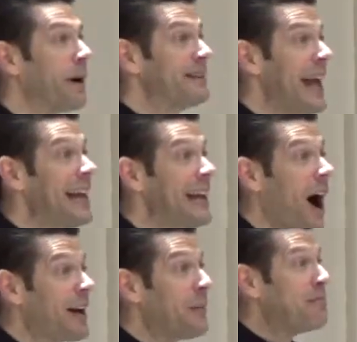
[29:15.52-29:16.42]
by taking
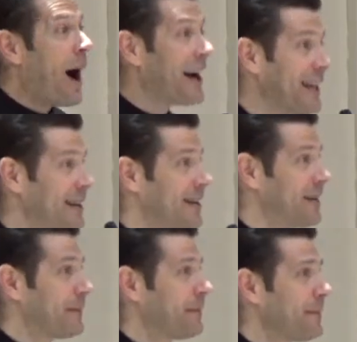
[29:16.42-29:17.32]
on a body
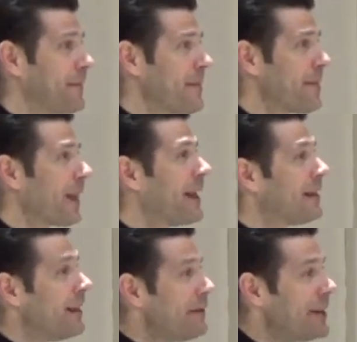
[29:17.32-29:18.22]

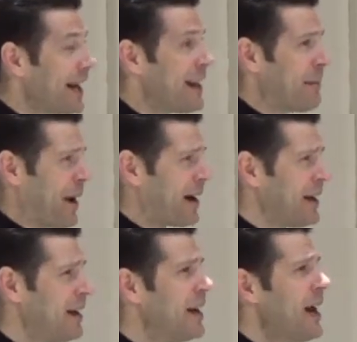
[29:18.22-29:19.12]
and living in that
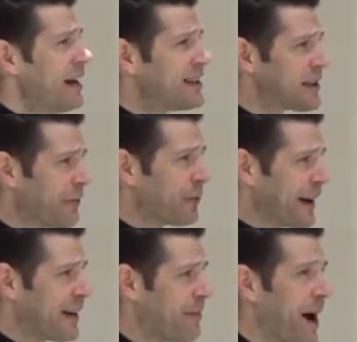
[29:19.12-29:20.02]
body and suffering
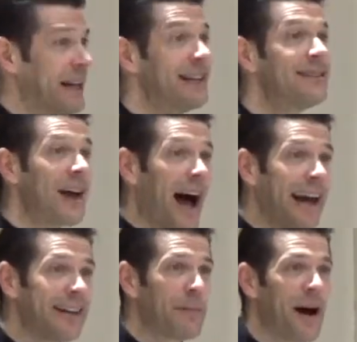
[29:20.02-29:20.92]
in that body,
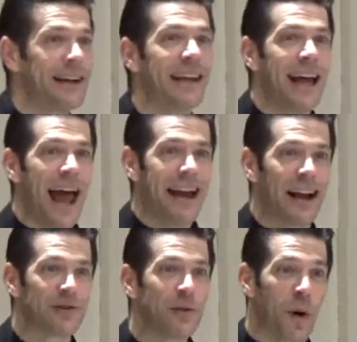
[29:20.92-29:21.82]
dying in that body, and
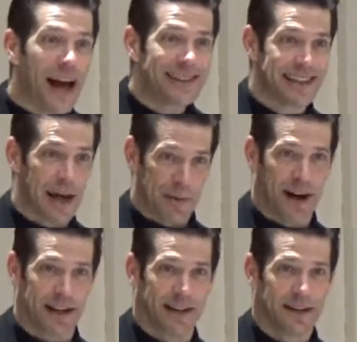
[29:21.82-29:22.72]
actually rising in that
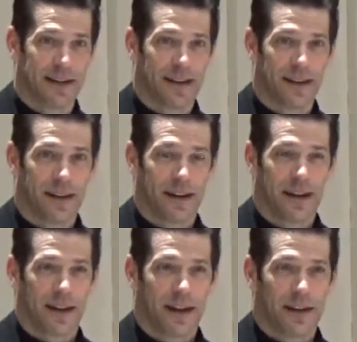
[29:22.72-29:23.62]
body.
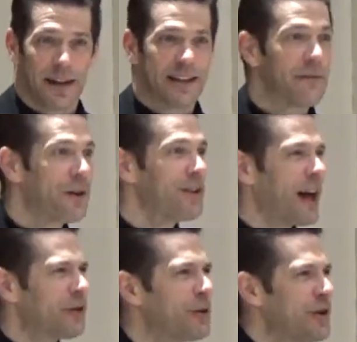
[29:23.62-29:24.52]
It's the very
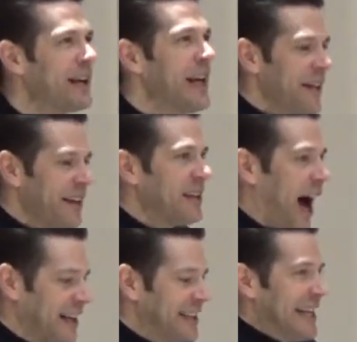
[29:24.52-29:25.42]
logic of Christianity that
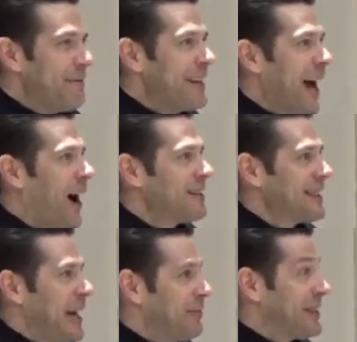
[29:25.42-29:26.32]
God gives
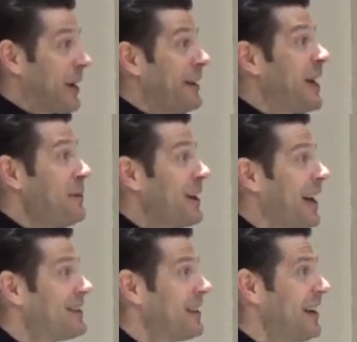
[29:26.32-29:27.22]
us himself. He
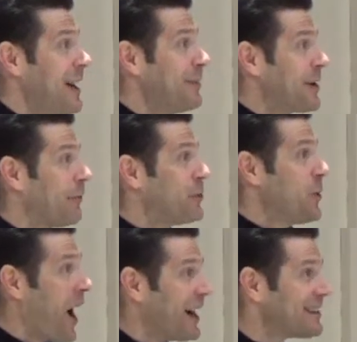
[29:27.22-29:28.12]
communicates himself
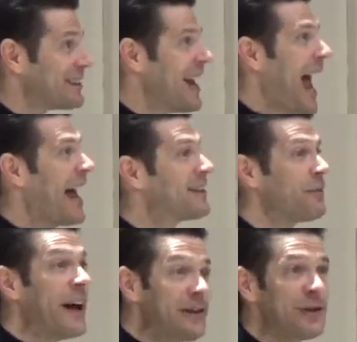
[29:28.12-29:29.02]
to us and
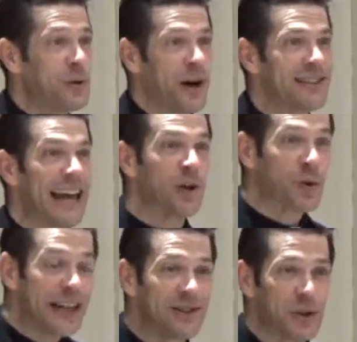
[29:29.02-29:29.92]
salvation to us and
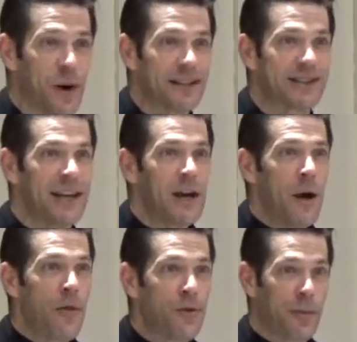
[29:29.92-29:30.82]
grace to us
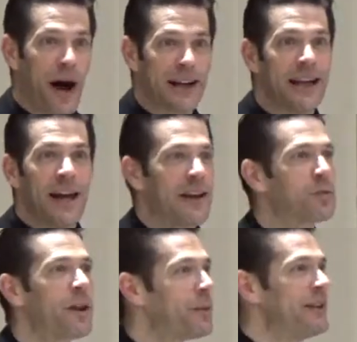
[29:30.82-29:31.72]
through the body. That's
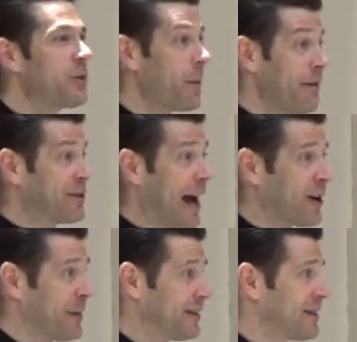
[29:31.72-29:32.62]
one of the reasons why we have
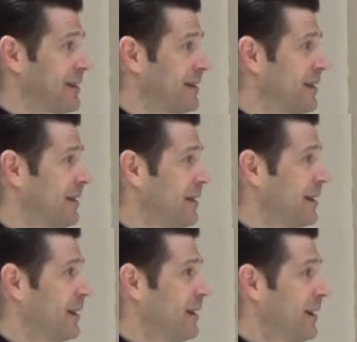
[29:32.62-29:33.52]
sacraments.
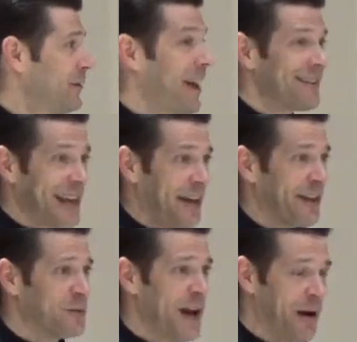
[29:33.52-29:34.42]
Like as
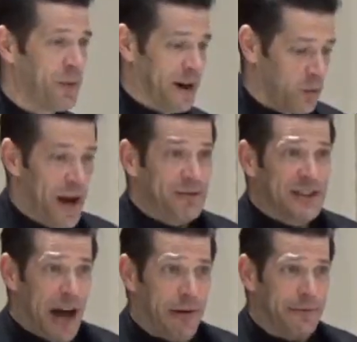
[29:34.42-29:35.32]
Catholics, we have
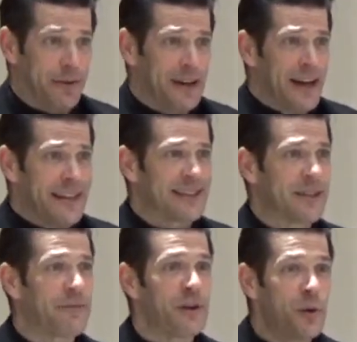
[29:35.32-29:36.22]
stuff. That
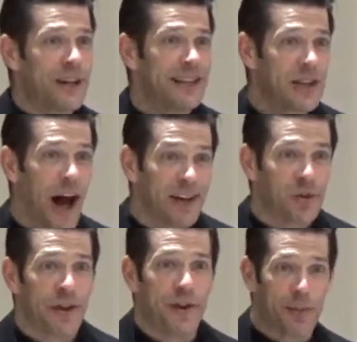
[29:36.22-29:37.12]
stuff that you can touch
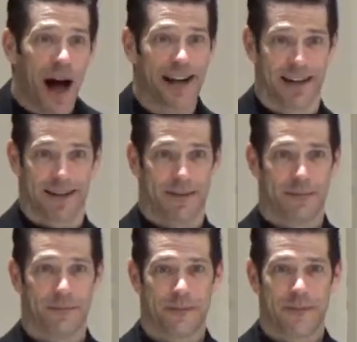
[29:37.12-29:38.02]
with your body.
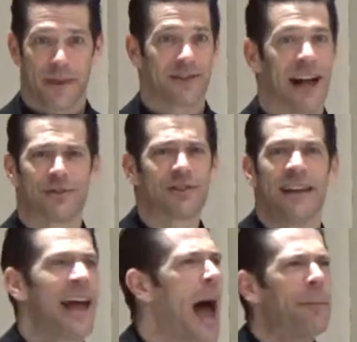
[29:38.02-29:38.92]
It's not just
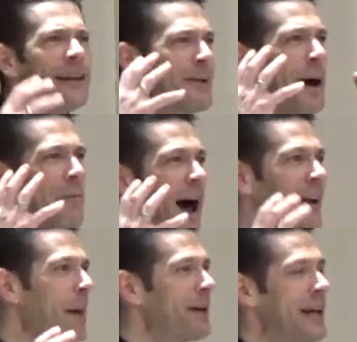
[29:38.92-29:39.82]
happening in my mind,
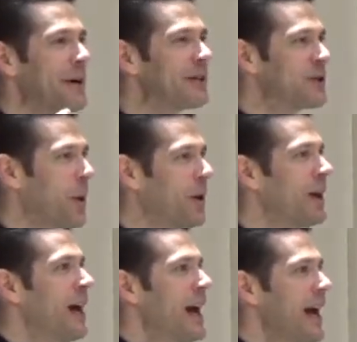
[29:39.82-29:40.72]
happening in my
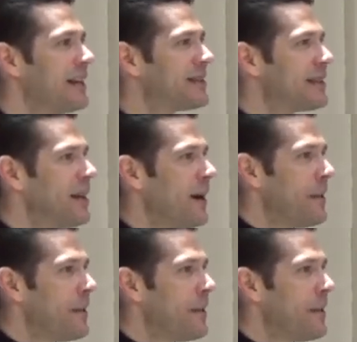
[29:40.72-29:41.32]
soul. It's